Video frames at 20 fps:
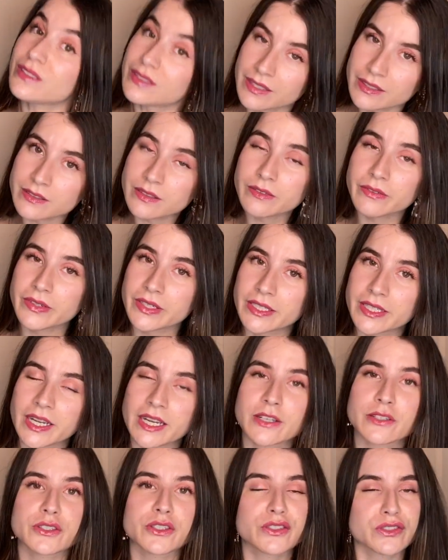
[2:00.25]
is a very
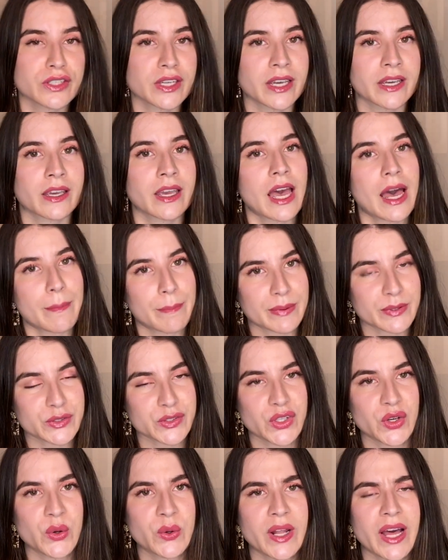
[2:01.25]
interesting
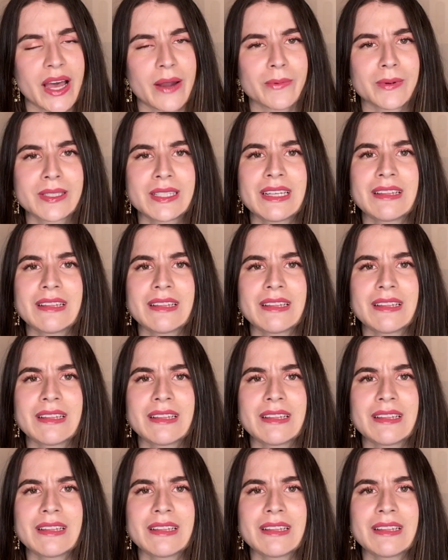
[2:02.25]
episode. I really